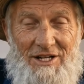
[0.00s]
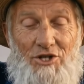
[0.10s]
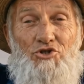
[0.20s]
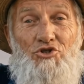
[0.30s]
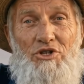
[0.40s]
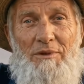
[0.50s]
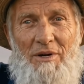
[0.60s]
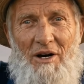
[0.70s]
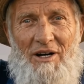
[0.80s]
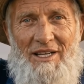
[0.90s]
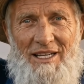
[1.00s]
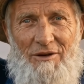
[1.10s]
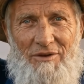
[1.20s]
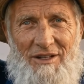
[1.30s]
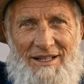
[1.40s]
You truly belong here
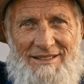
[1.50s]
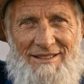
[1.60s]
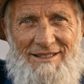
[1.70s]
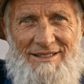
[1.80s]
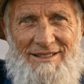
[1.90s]
with us.